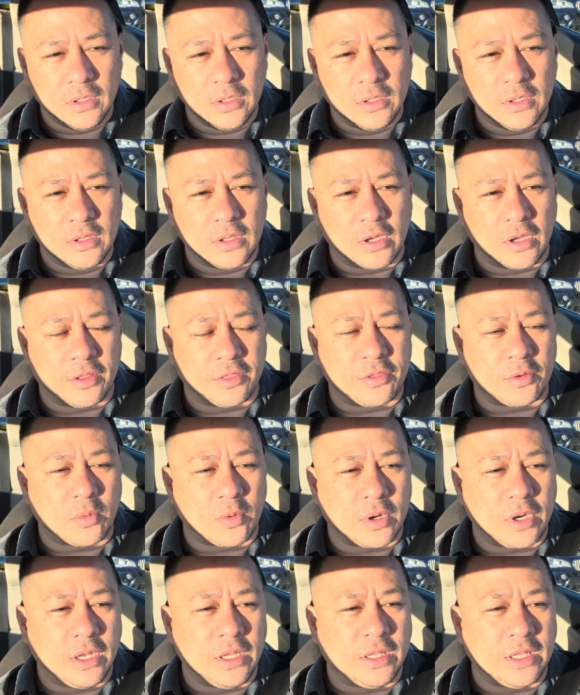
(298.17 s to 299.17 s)
the
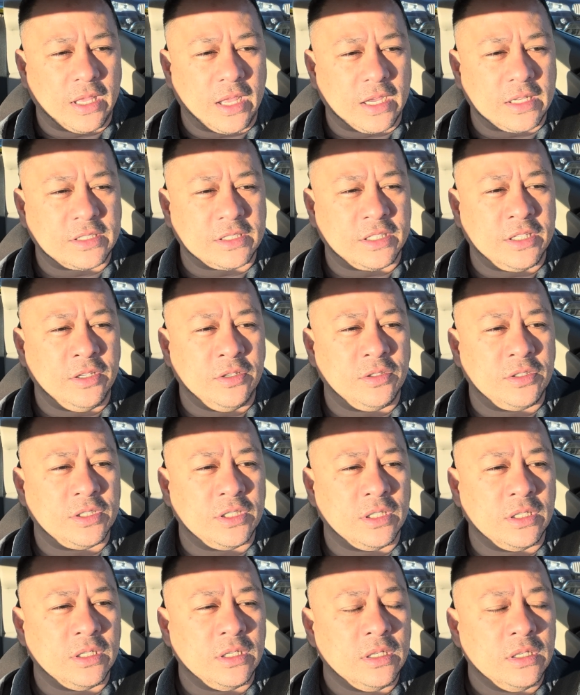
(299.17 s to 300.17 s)
authority in the
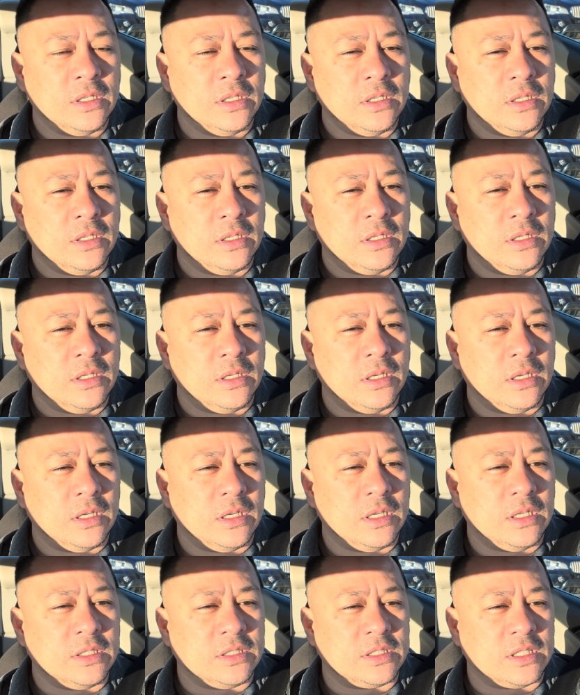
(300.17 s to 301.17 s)
execution
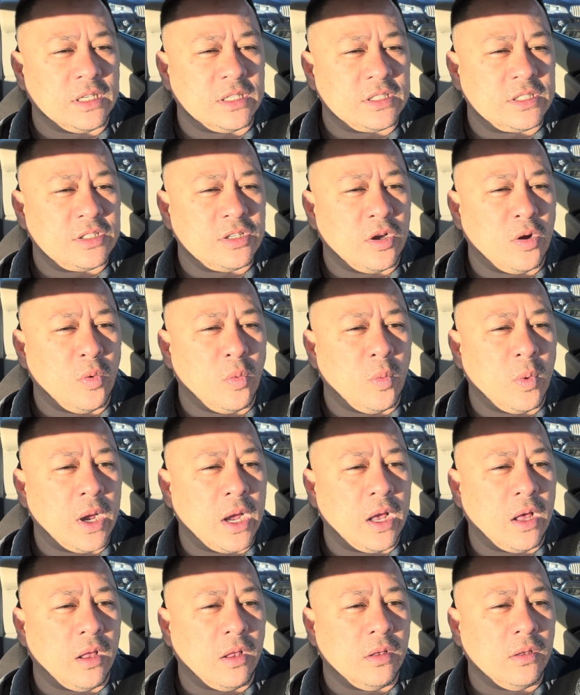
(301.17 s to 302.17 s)
is done so
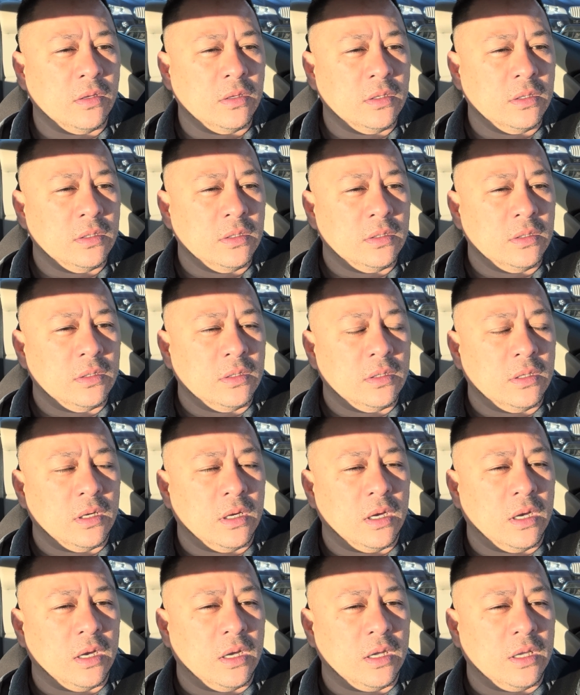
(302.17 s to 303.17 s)
well
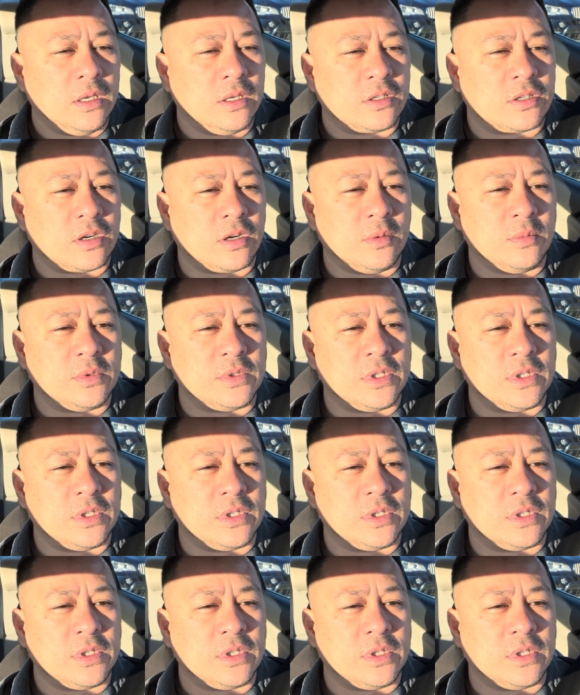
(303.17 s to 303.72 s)
in terms